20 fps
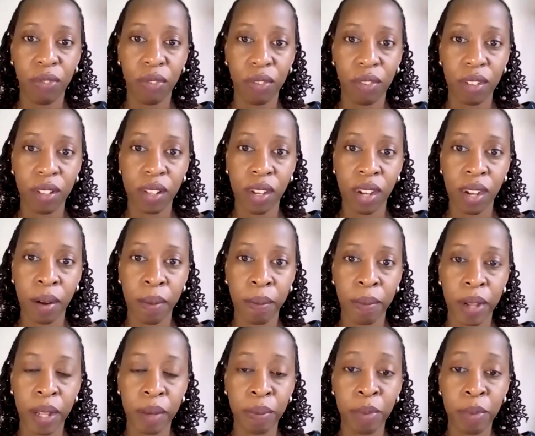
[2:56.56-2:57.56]

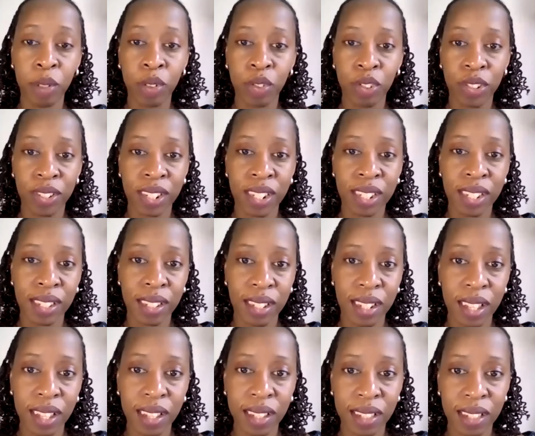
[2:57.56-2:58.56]
and build resilient
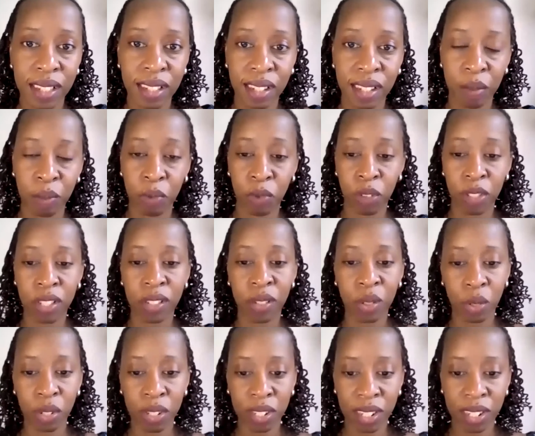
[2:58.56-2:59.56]
health systems for this
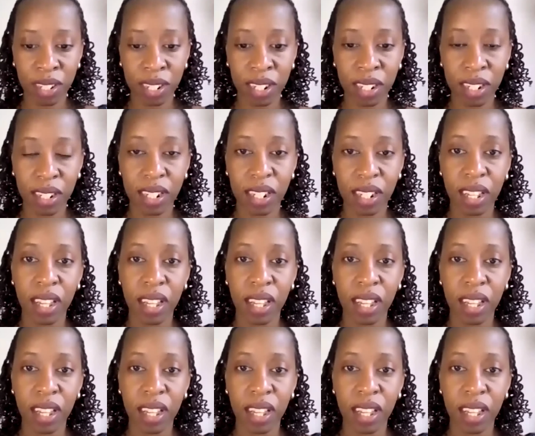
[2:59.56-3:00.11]
continent.